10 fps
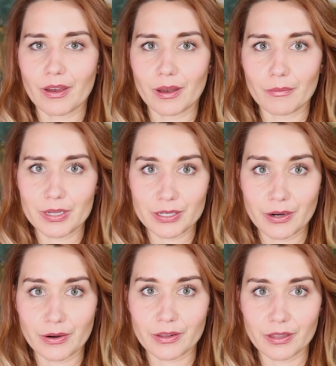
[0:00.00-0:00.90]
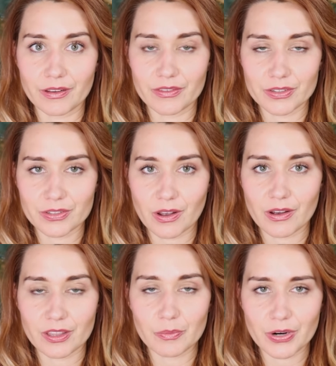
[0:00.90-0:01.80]
the material of the
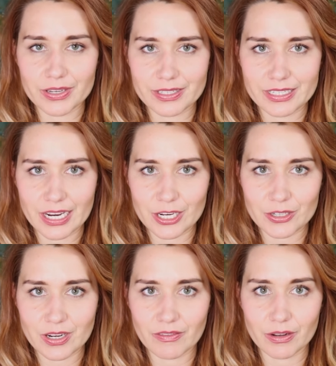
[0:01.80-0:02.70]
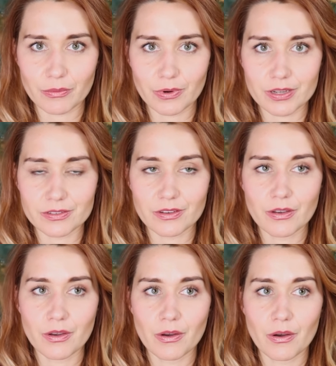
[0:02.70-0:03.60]
song and the presentation of it was
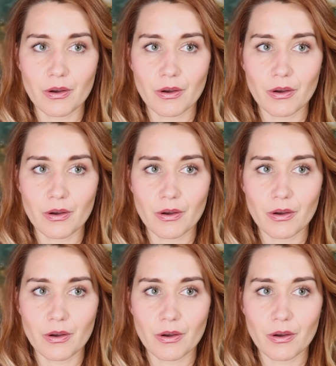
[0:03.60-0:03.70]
